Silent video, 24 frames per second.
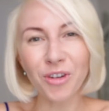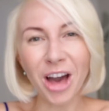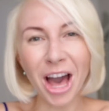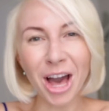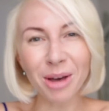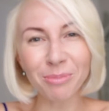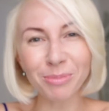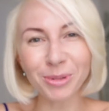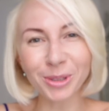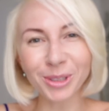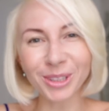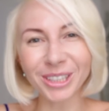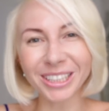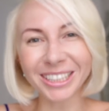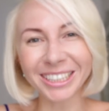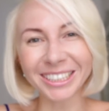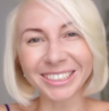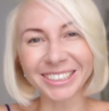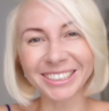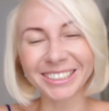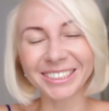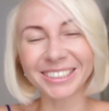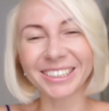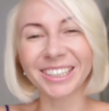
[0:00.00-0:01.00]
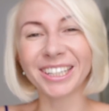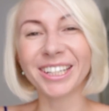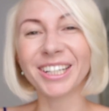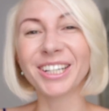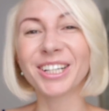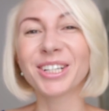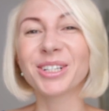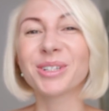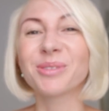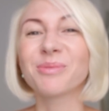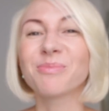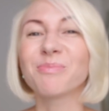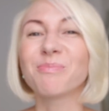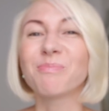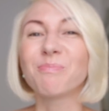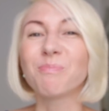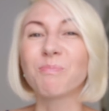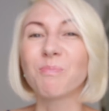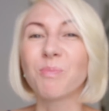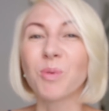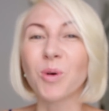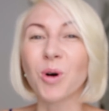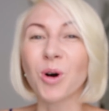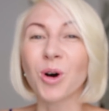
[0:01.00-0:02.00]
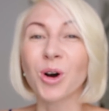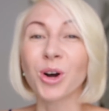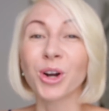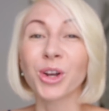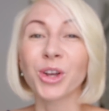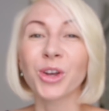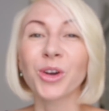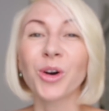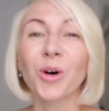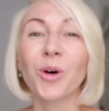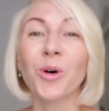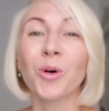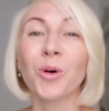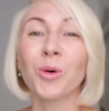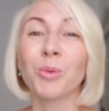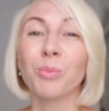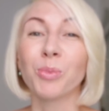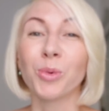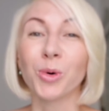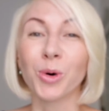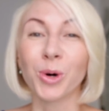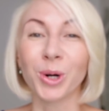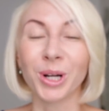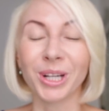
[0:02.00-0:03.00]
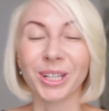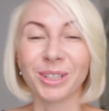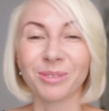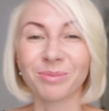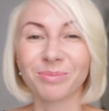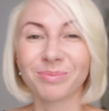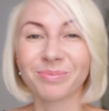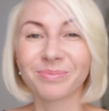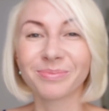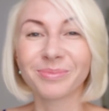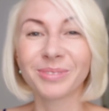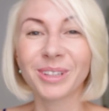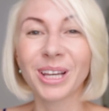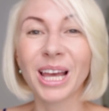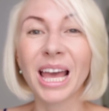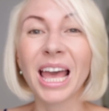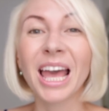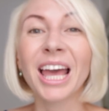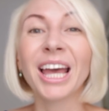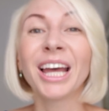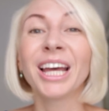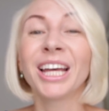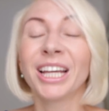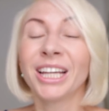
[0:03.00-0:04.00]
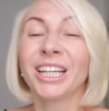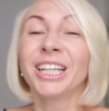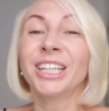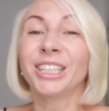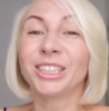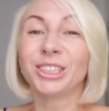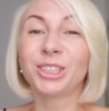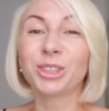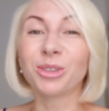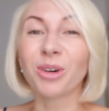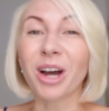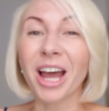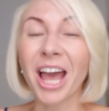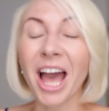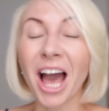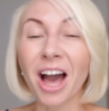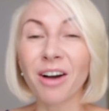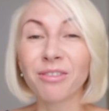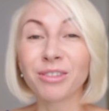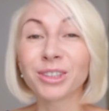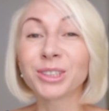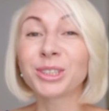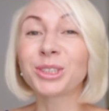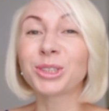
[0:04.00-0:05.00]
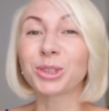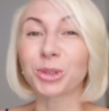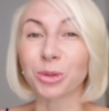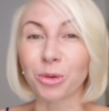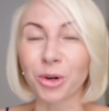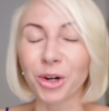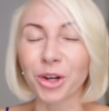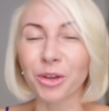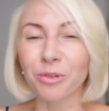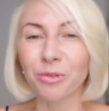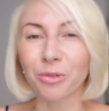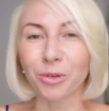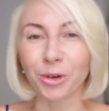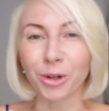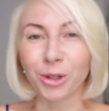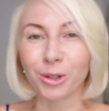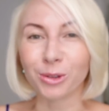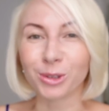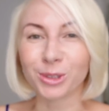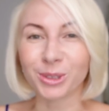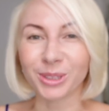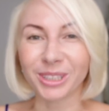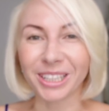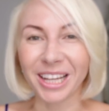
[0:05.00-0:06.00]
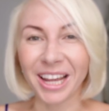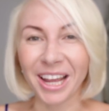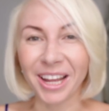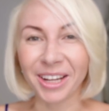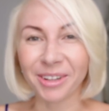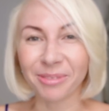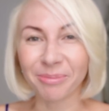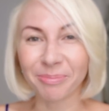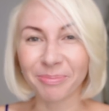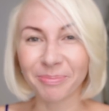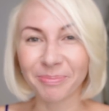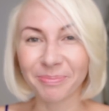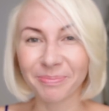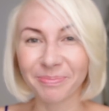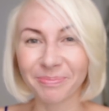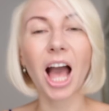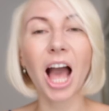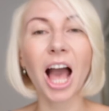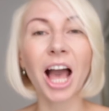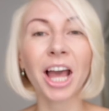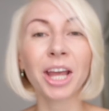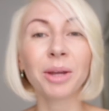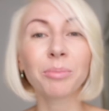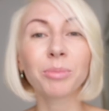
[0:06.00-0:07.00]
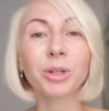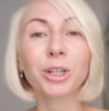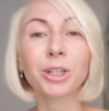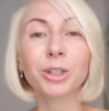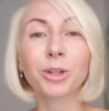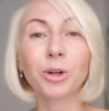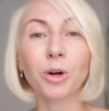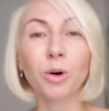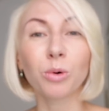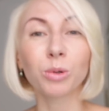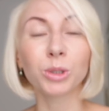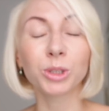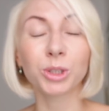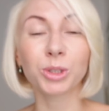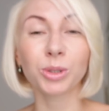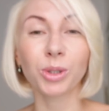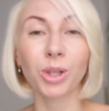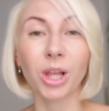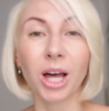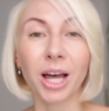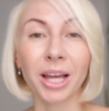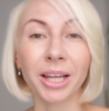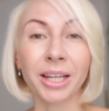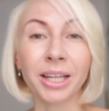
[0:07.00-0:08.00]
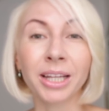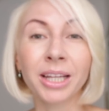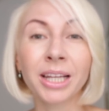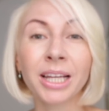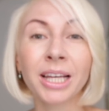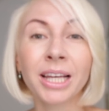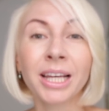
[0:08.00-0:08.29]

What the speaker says: fabulous. Boy, oh boy, do I have a story for you today. I am not going to lie.